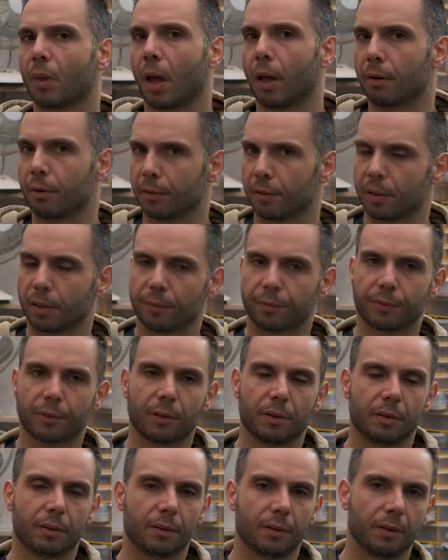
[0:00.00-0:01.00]
I
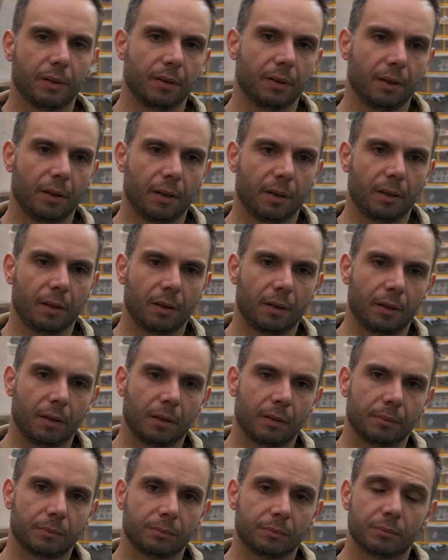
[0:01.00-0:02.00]
received
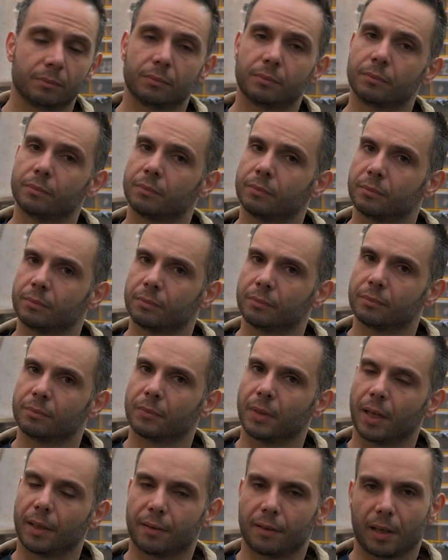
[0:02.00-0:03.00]
a
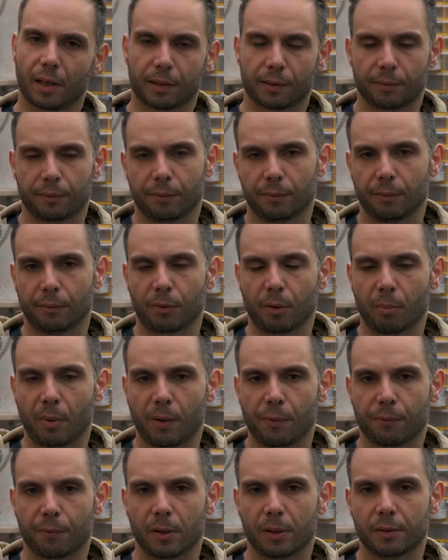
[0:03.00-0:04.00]
text from
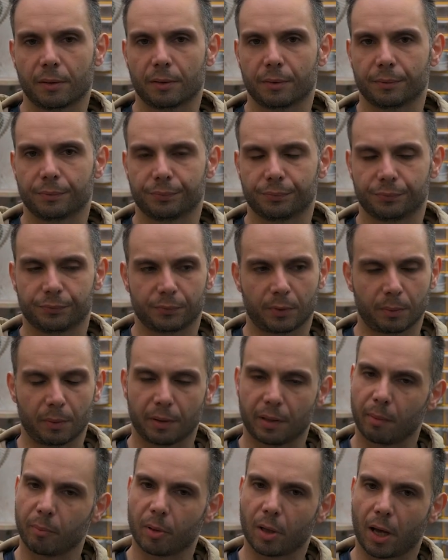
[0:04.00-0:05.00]
my friend, the
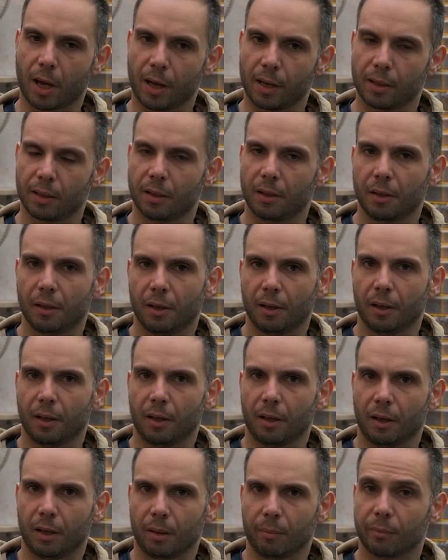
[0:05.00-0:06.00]
same guy,
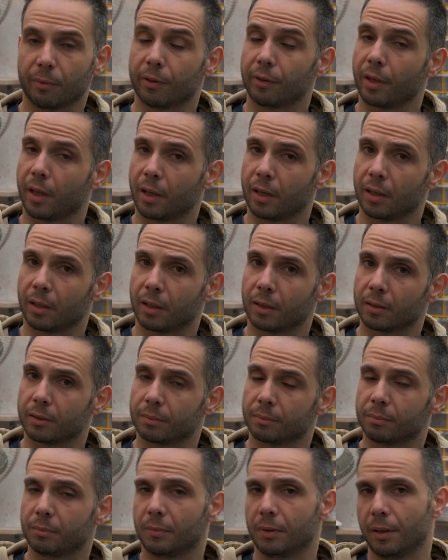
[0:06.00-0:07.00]
saying,
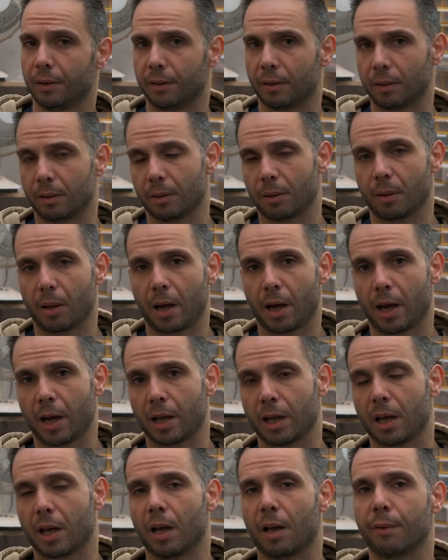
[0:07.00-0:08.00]
listen,
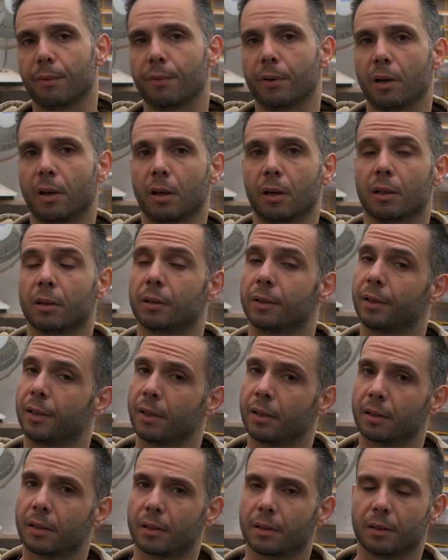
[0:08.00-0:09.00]
I have a
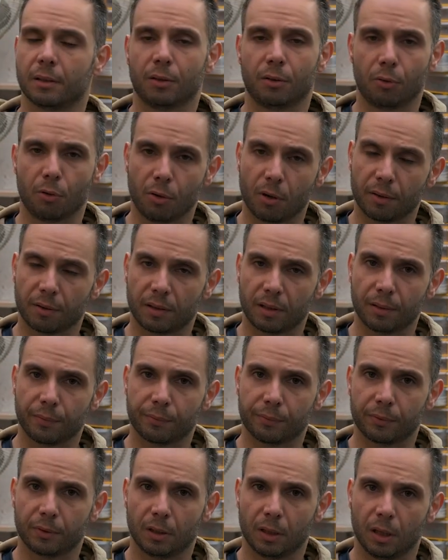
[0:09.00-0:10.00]
gig on New Year's
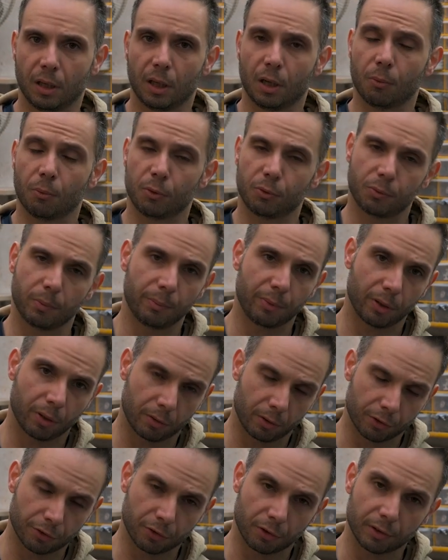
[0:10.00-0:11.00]
Eve, which will be
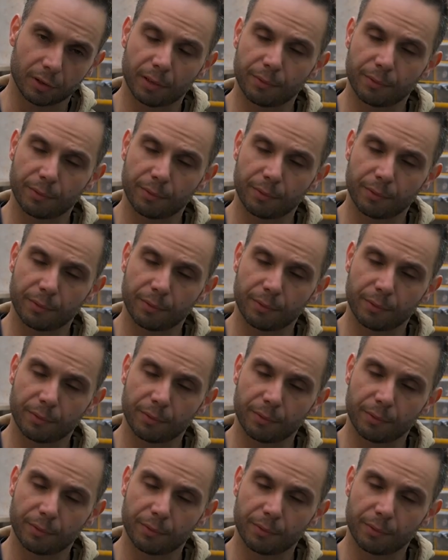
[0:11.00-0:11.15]
on national